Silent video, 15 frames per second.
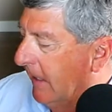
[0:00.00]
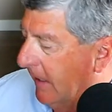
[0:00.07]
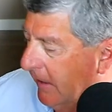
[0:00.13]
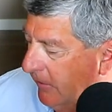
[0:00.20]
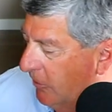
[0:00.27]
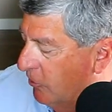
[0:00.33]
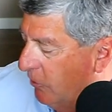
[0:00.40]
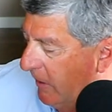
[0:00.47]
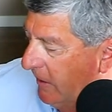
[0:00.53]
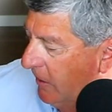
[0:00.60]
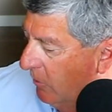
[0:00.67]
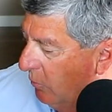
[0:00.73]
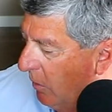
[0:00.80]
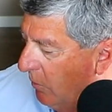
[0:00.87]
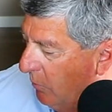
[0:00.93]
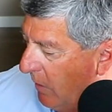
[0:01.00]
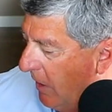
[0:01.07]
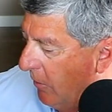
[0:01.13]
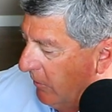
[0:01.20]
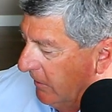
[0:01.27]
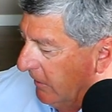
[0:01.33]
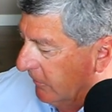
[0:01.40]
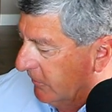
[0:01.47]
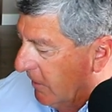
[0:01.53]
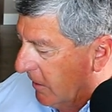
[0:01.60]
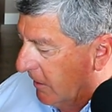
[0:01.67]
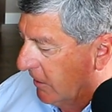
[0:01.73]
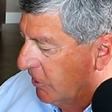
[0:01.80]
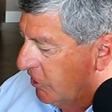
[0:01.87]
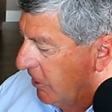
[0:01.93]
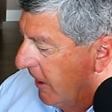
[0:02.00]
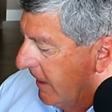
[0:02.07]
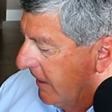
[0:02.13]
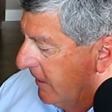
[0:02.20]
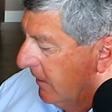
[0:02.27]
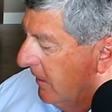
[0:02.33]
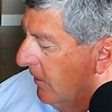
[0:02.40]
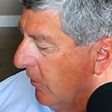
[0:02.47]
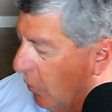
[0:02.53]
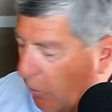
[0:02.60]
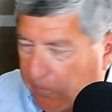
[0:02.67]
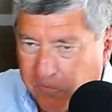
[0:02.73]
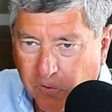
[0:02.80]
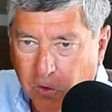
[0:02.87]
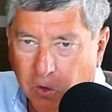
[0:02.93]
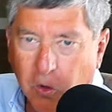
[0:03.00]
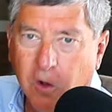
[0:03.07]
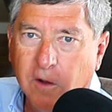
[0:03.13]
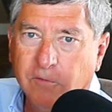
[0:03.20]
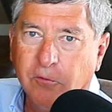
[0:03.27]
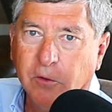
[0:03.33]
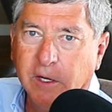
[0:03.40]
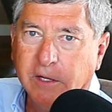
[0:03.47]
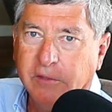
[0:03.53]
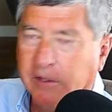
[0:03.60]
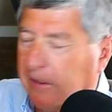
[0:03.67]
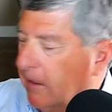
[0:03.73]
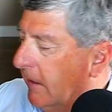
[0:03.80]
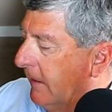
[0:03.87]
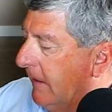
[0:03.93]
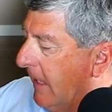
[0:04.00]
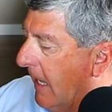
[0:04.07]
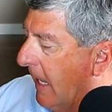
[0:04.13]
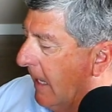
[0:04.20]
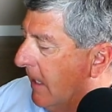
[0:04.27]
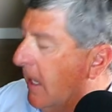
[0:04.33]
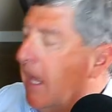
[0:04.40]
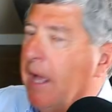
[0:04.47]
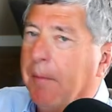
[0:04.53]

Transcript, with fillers: and the train can run around and it's not going to shake or fall off or anything like that.